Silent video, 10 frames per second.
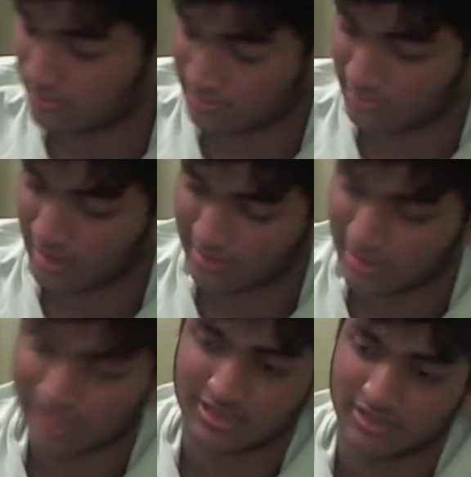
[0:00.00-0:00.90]
that
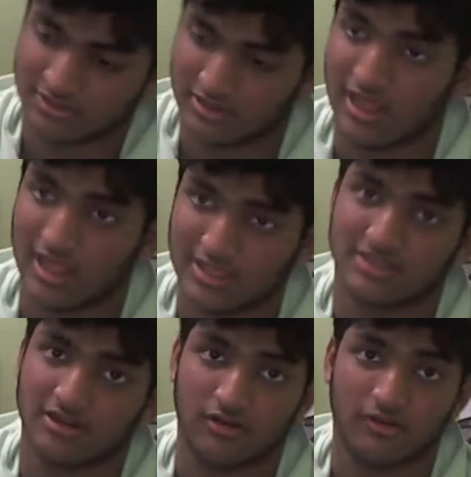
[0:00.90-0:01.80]
last year was the last
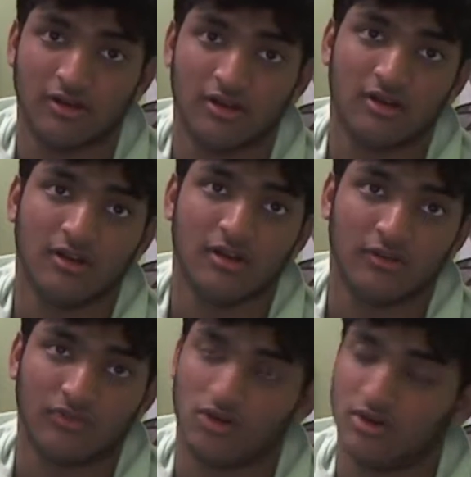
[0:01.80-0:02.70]
year
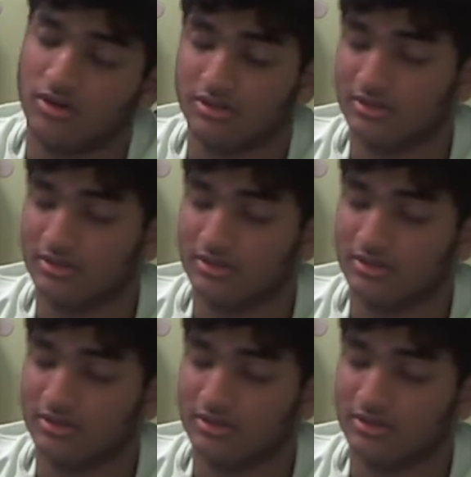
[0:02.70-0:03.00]
for her to